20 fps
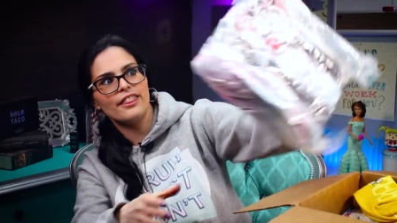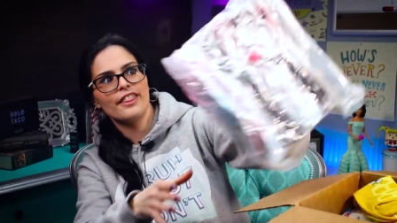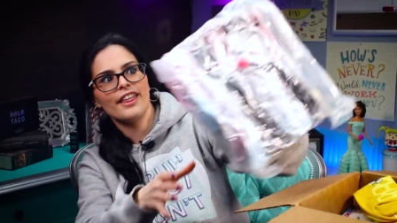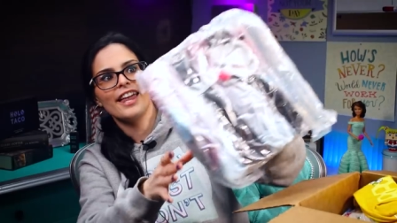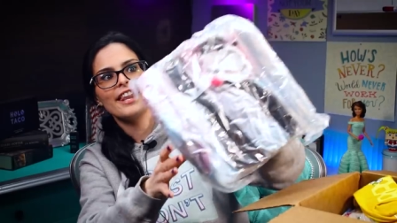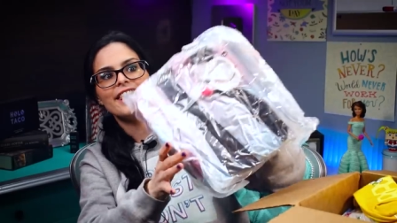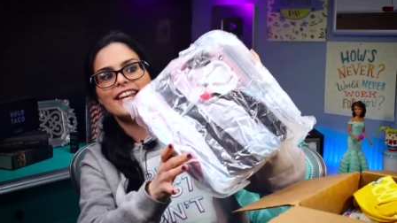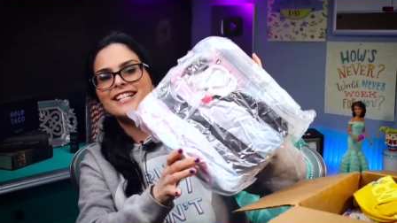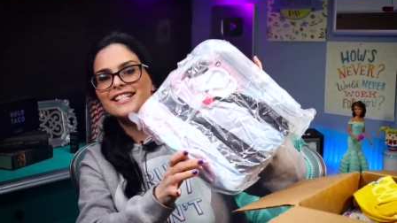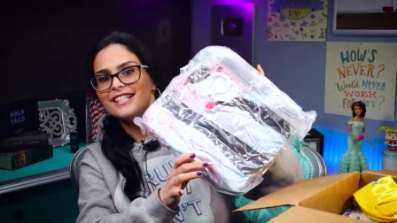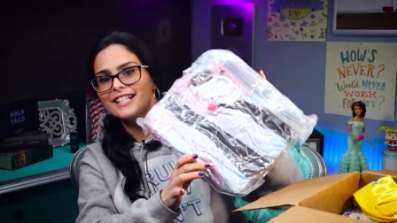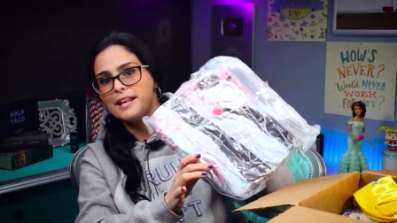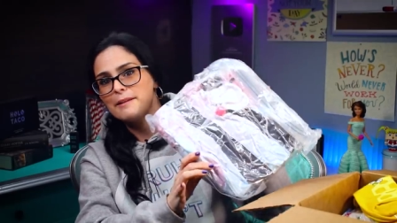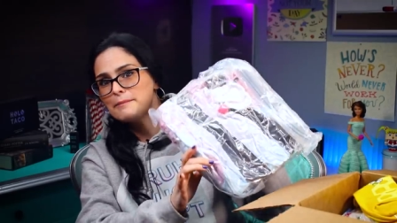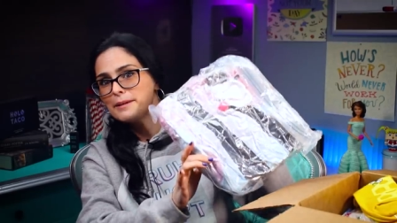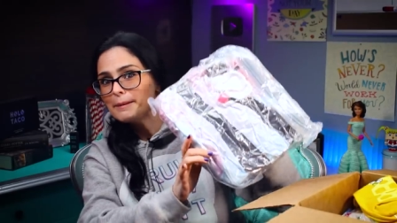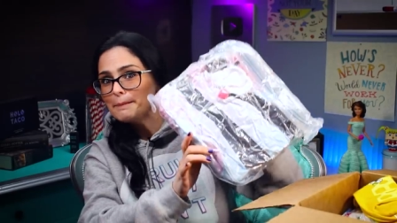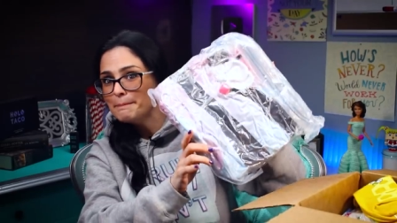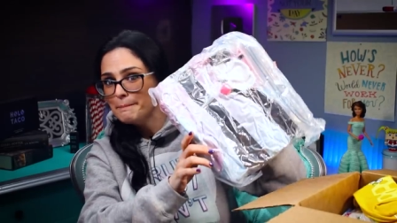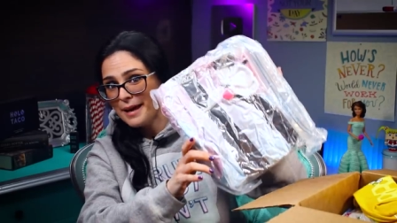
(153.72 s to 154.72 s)
that they
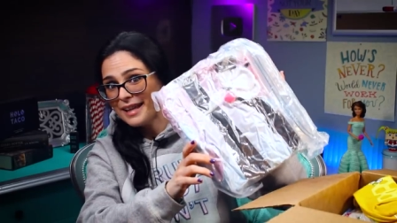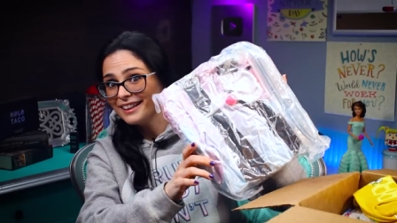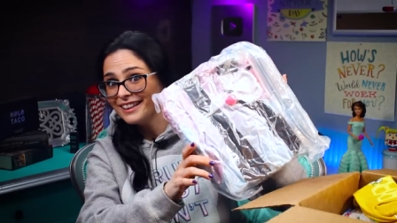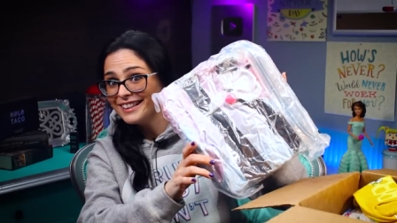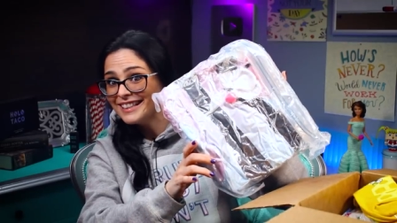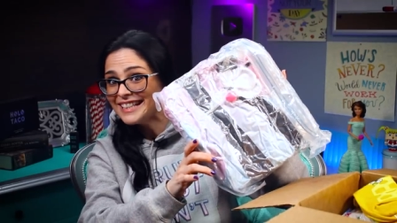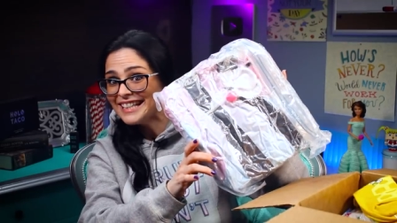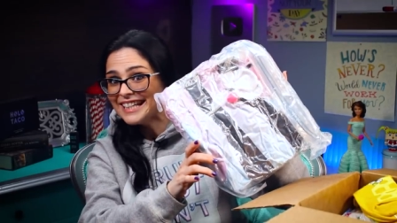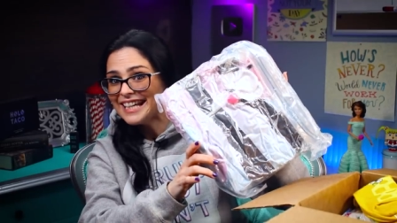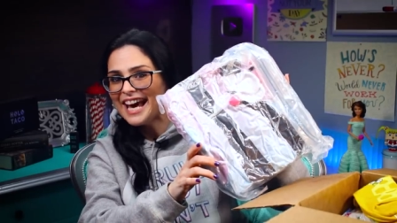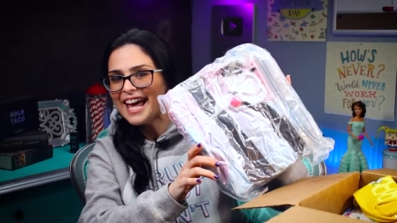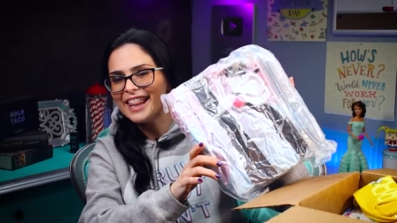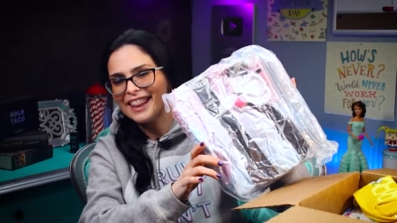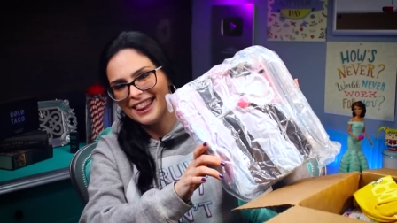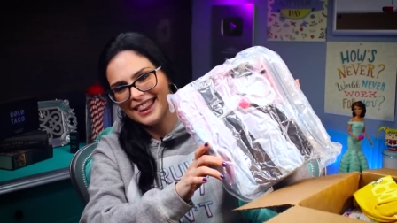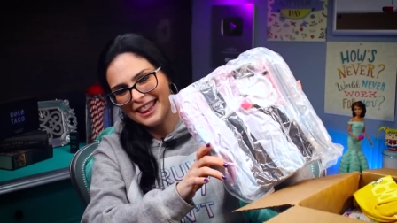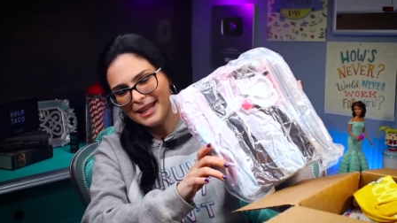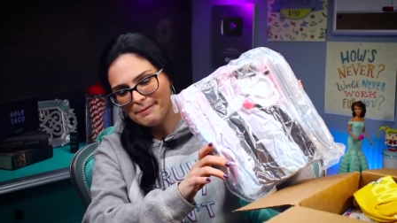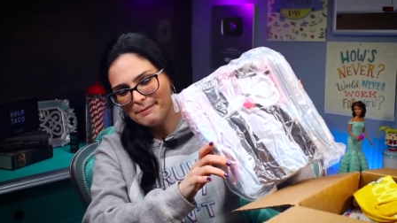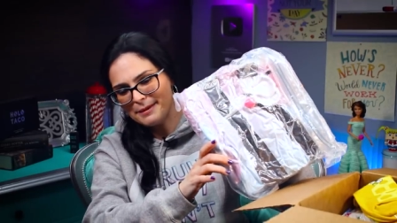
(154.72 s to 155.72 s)
sent me Melody
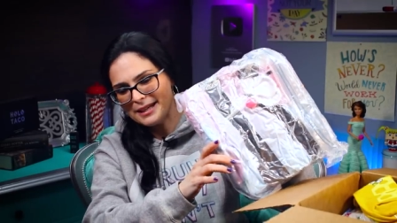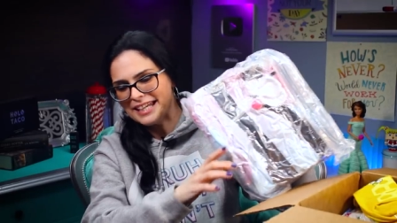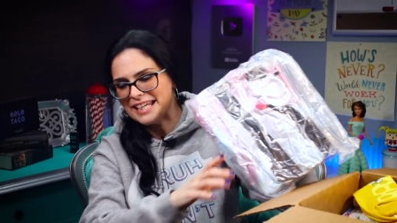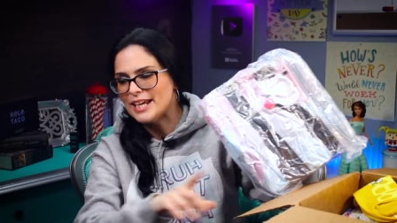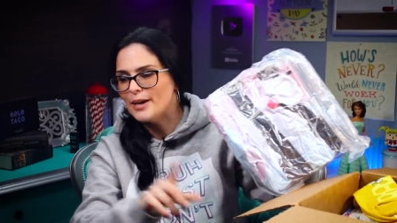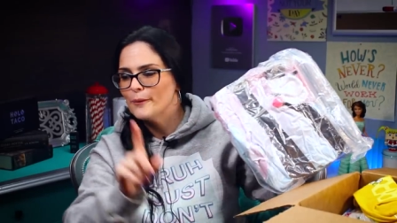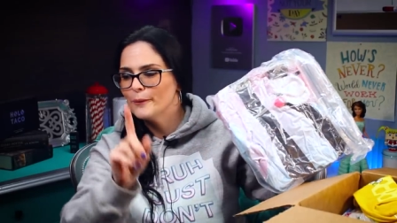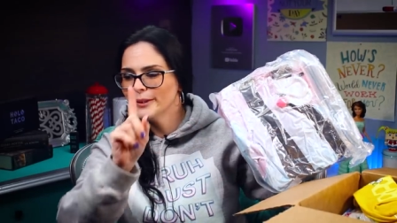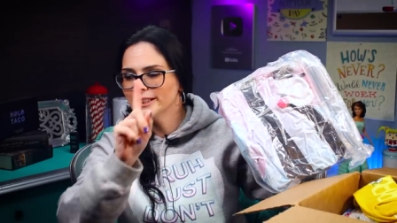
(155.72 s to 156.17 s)
the Bee,